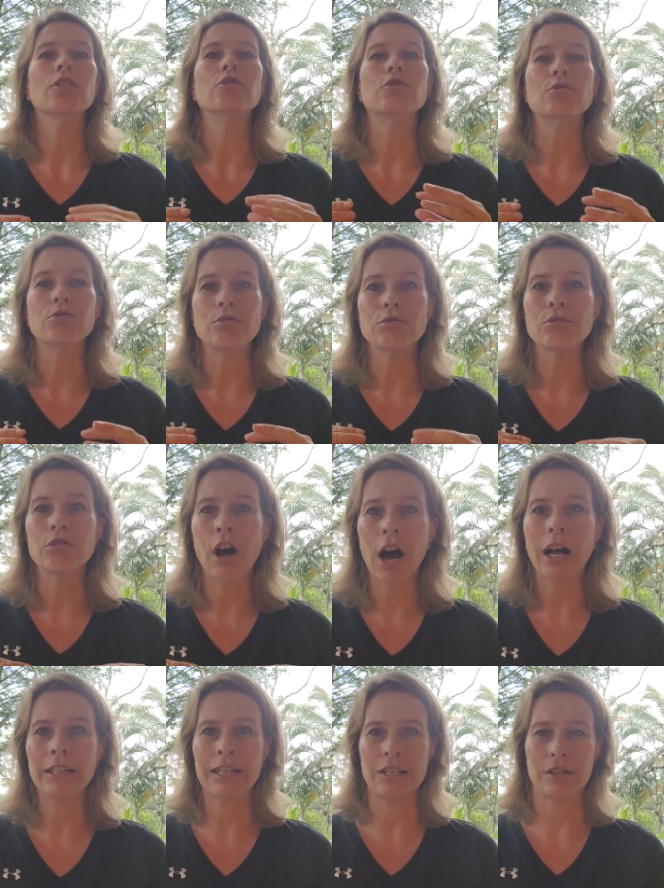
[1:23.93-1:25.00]
You do
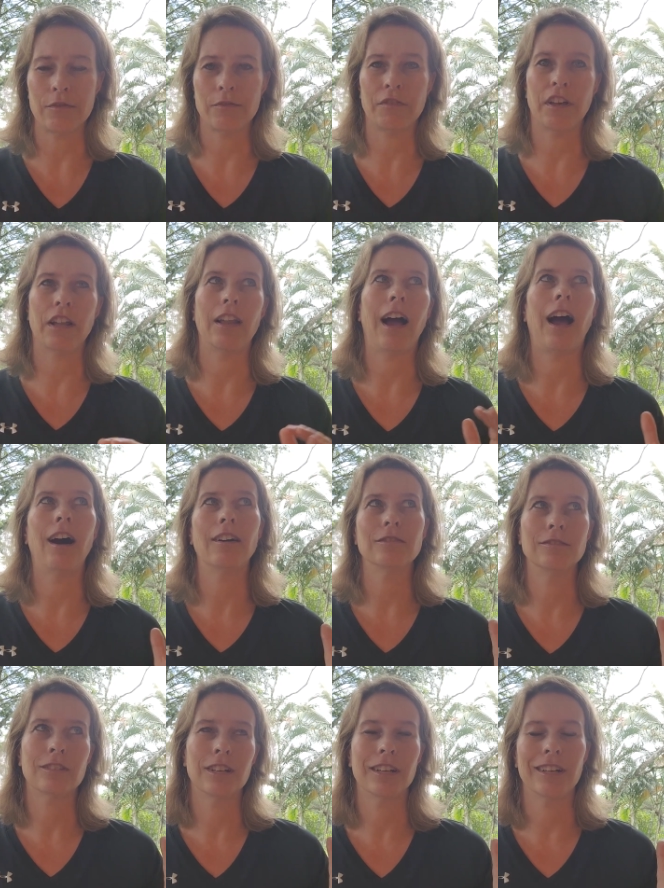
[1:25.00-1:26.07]
not need to fill
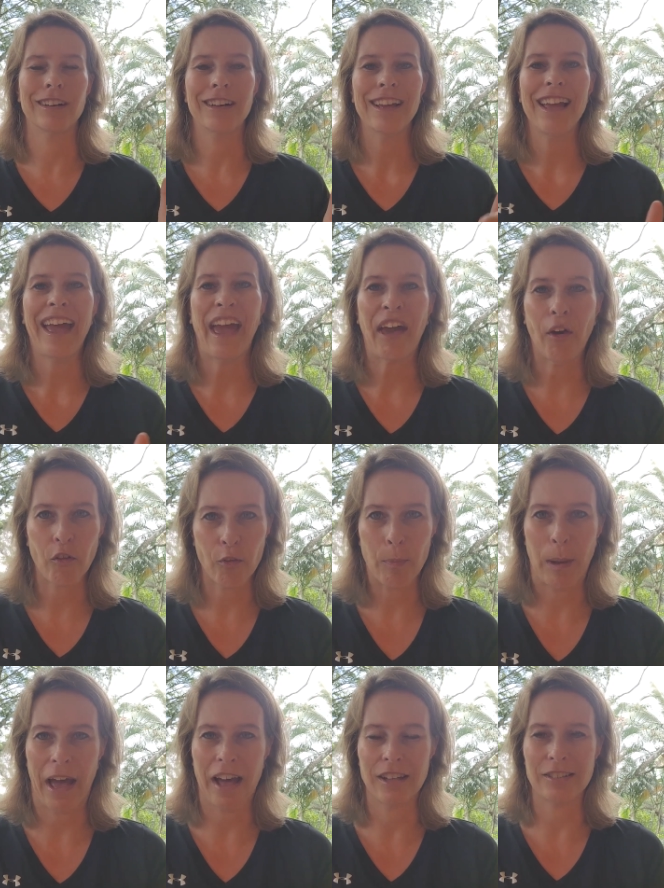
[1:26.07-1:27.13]
out the health
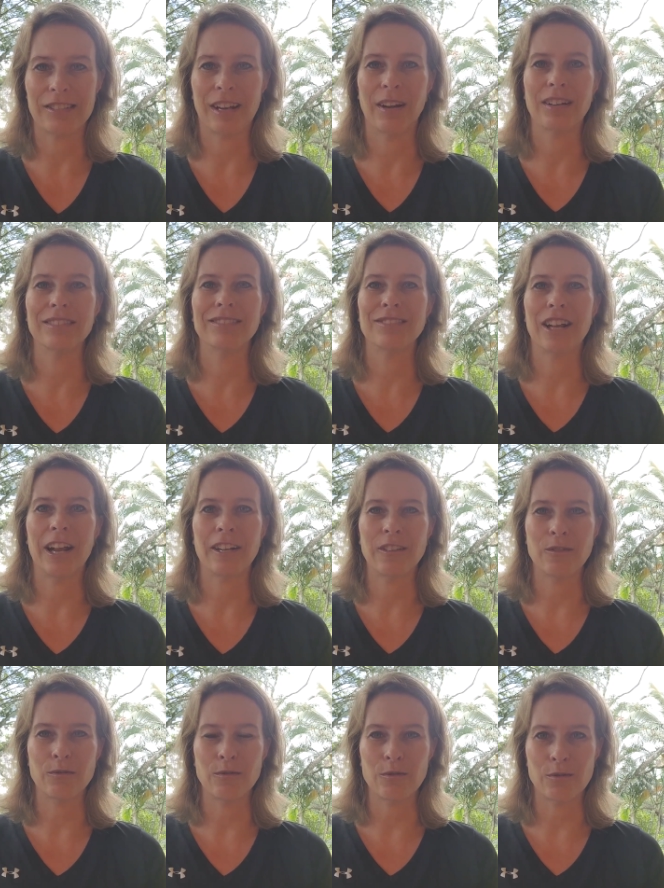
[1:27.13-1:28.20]
pass that
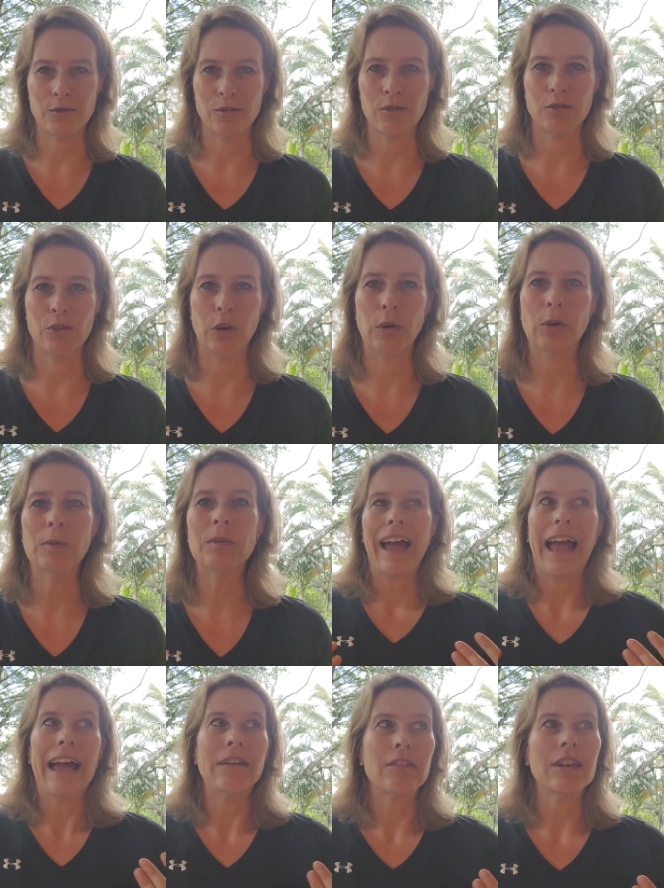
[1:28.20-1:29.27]
you used to do.
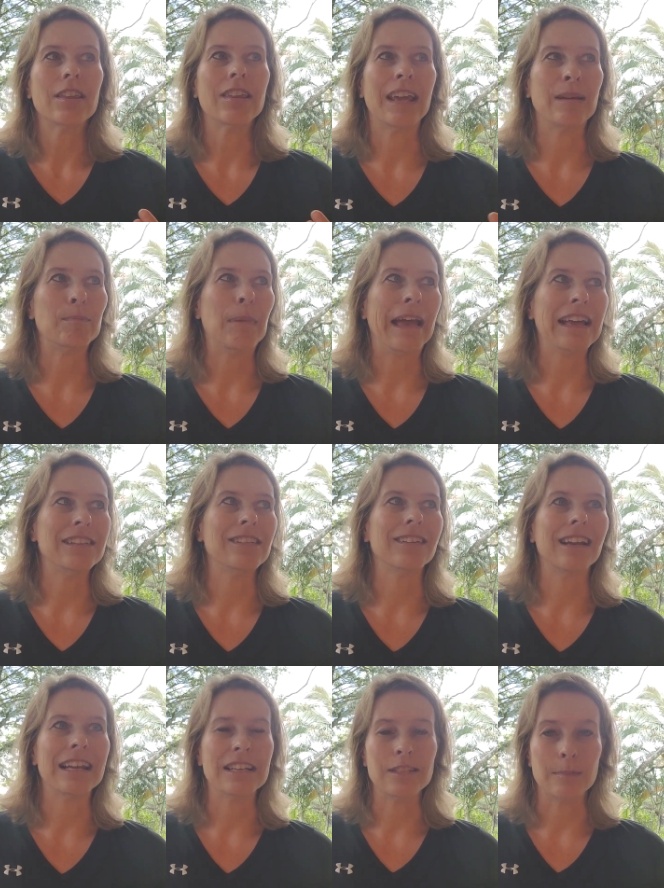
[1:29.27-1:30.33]
Everything
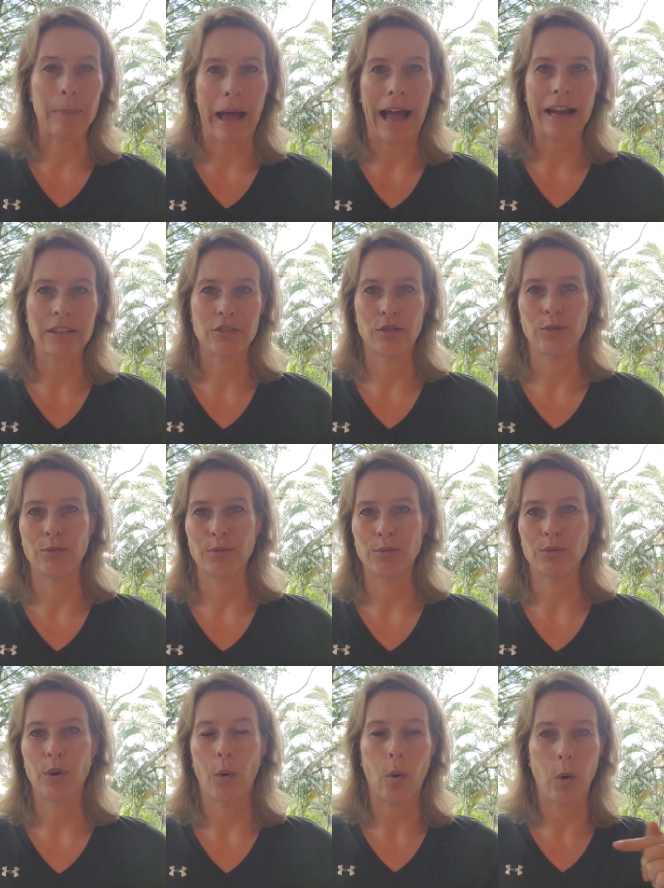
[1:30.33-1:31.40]
basically is back to
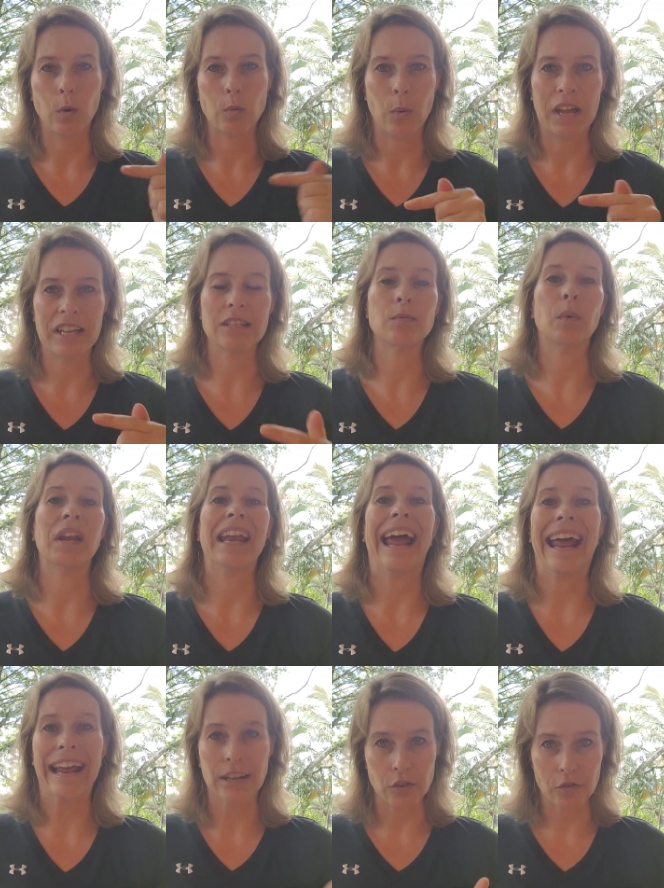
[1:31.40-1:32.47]
the old ways when
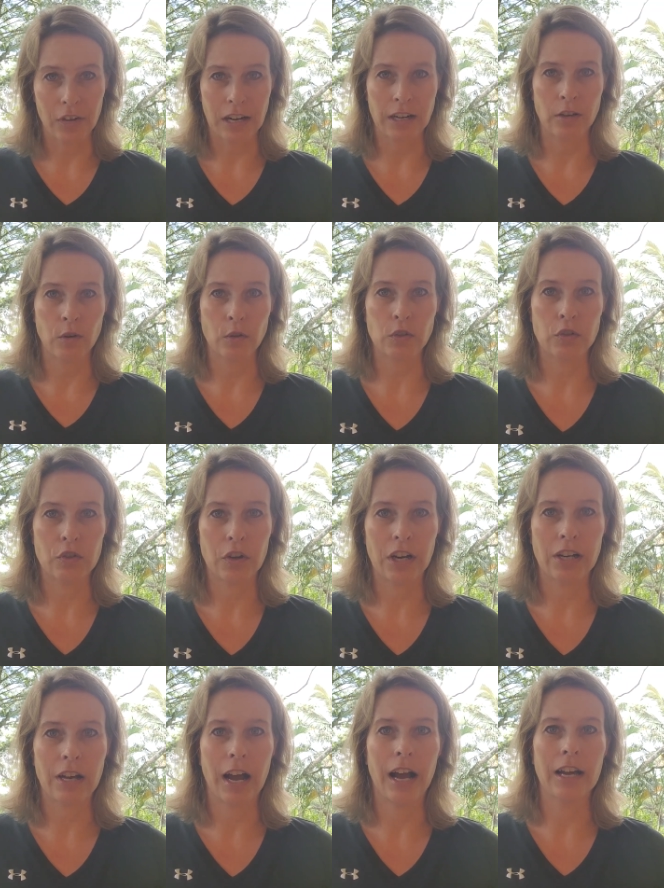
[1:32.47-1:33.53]
entering Costa
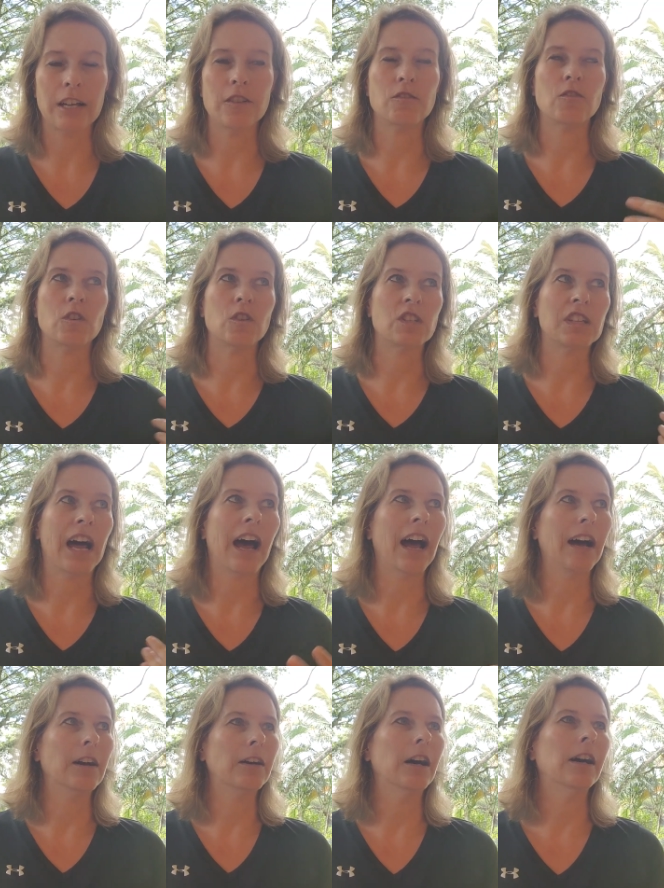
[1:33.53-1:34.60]
Rica. It's just
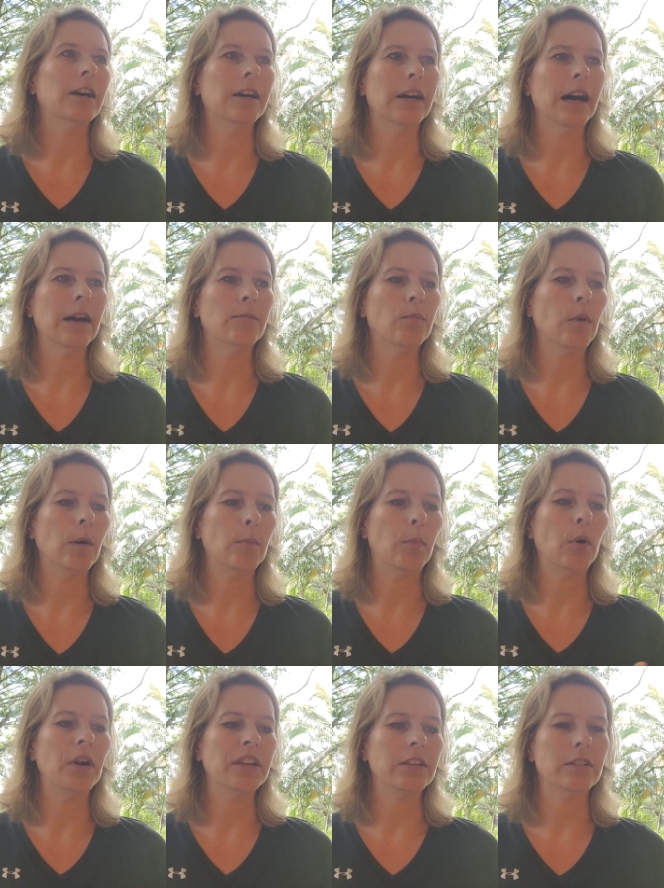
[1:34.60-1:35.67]
that at one
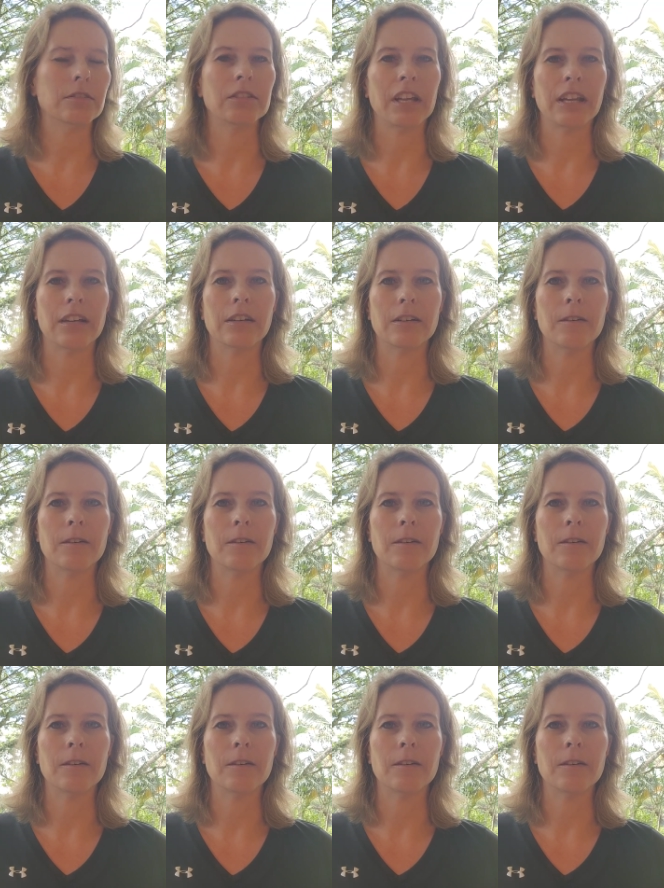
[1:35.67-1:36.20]
point they'll take